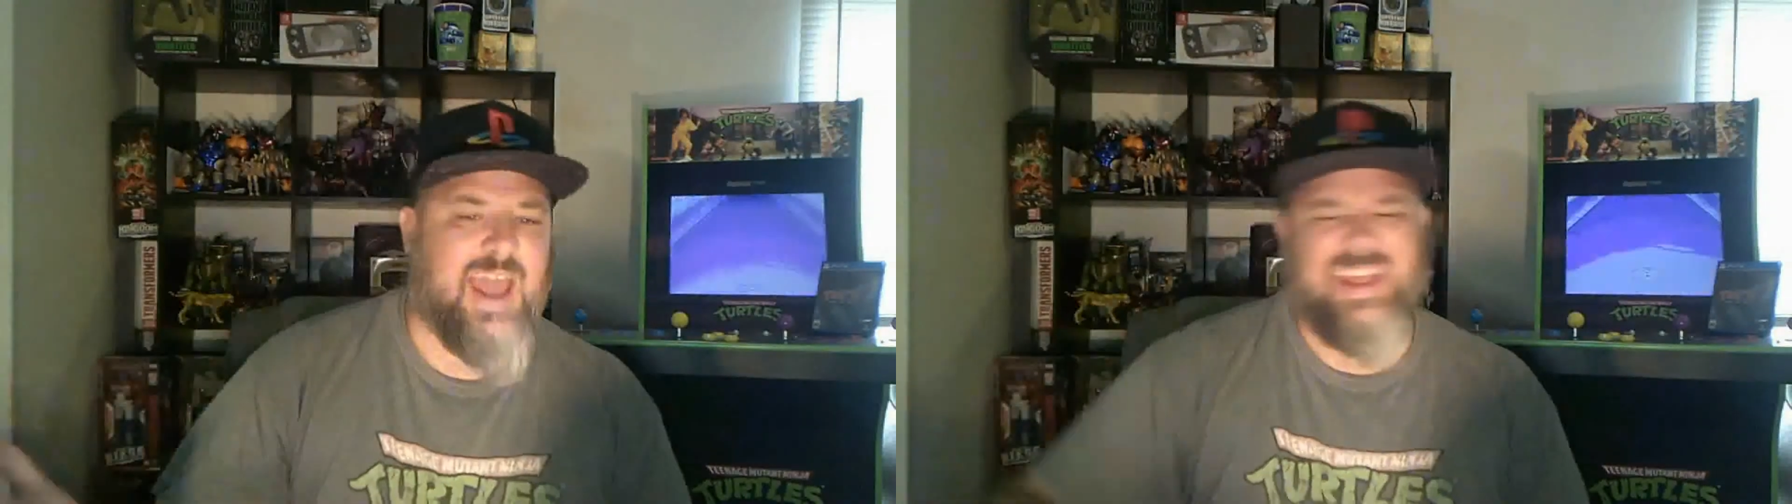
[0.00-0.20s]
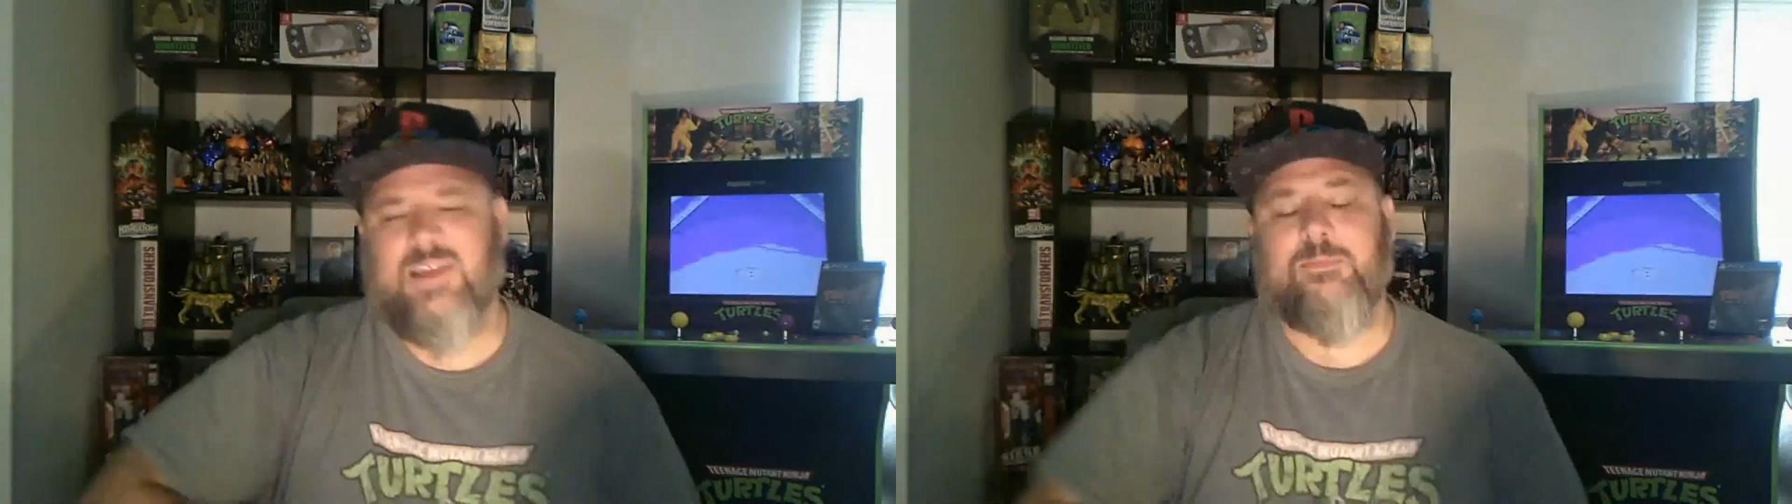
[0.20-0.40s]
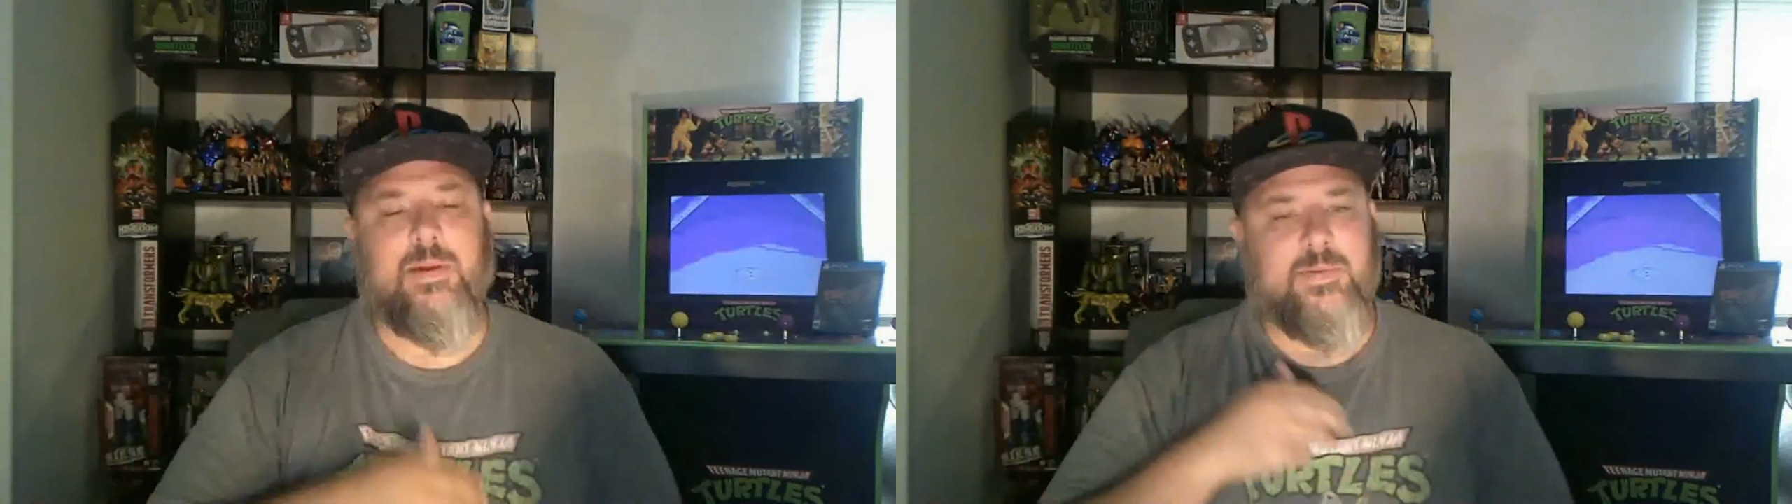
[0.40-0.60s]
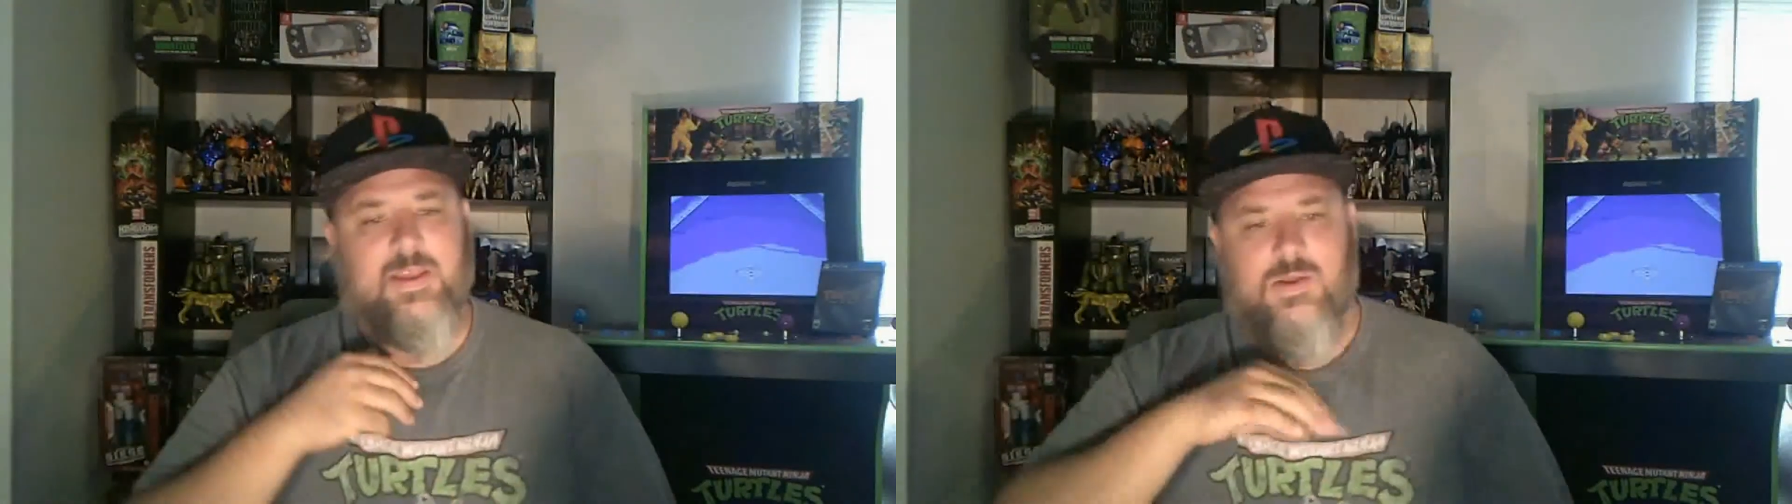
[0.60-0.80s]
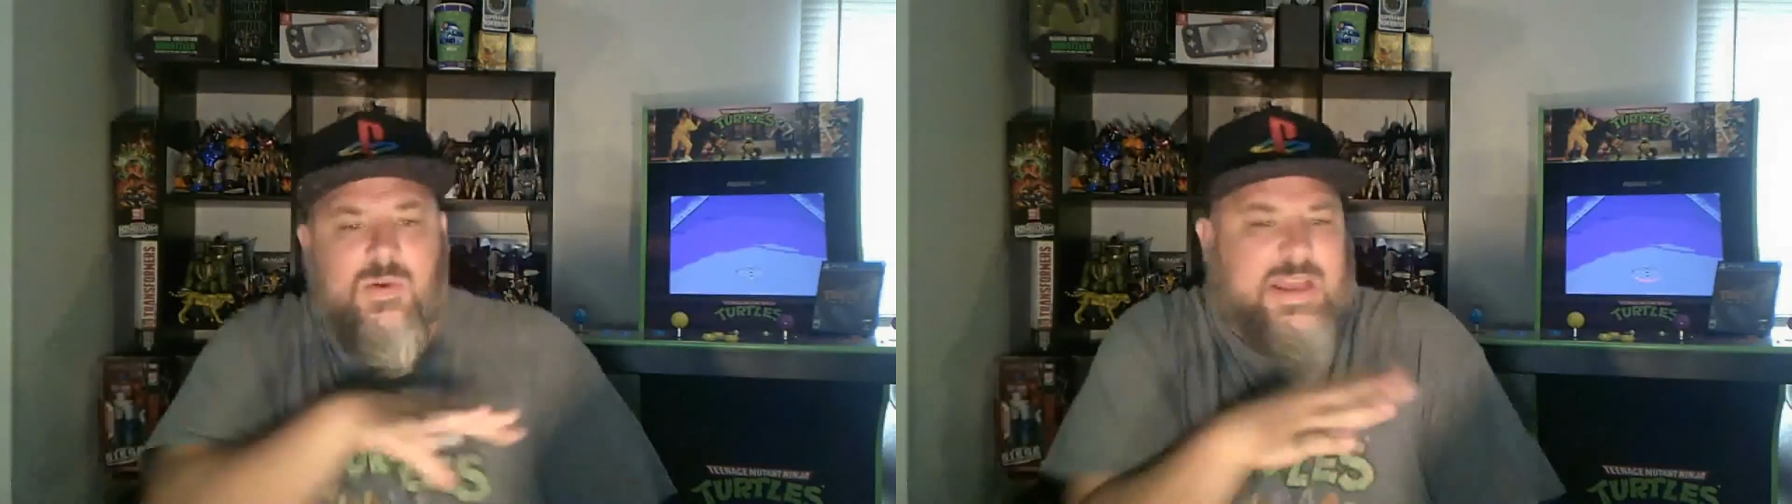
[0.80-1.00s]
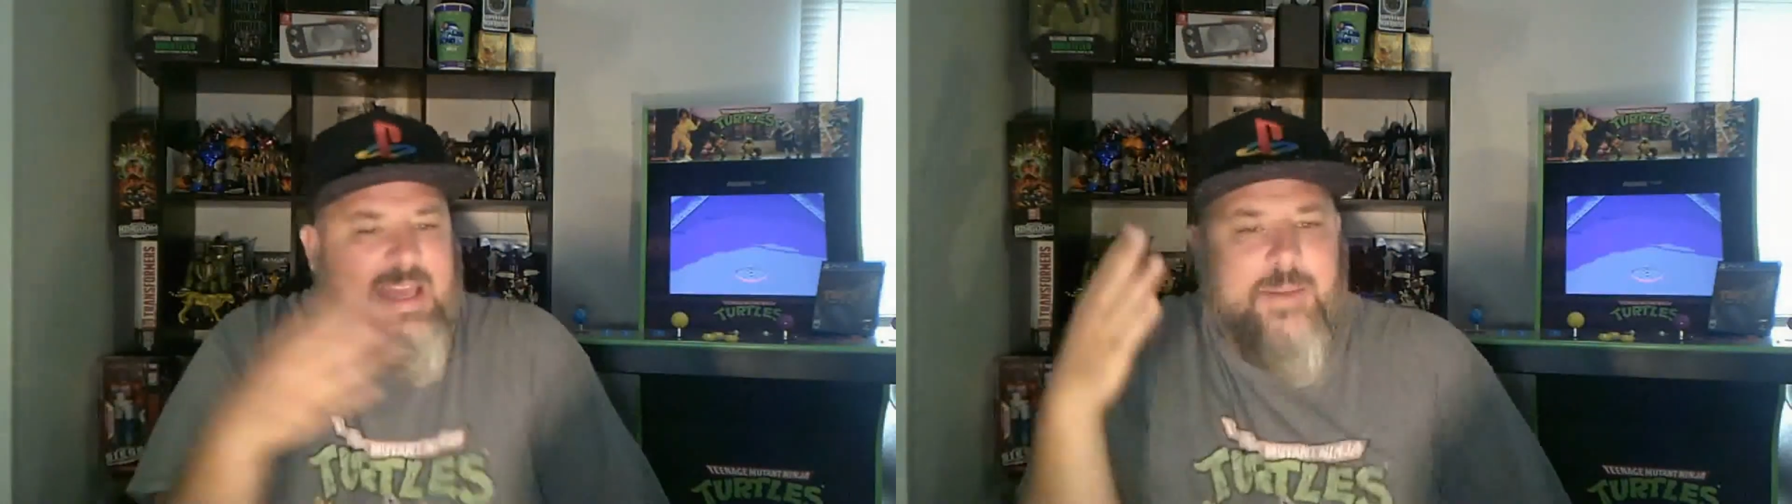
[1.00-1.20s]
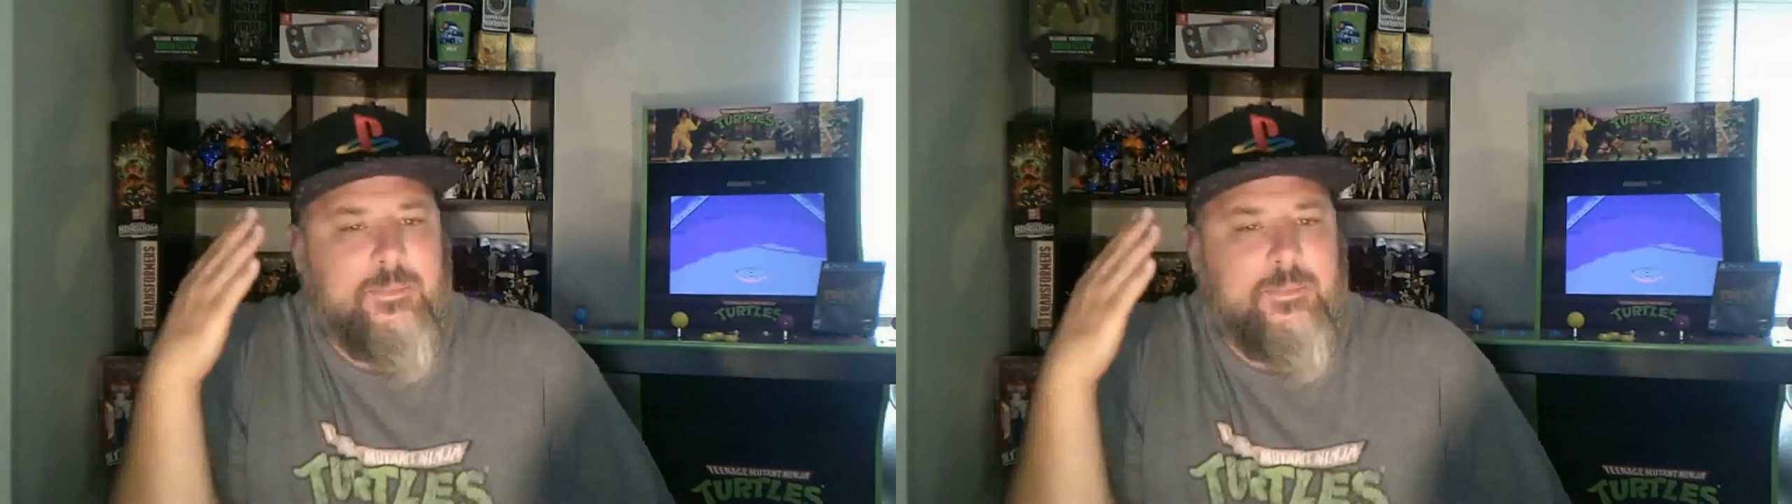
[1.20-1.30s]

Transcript: you can get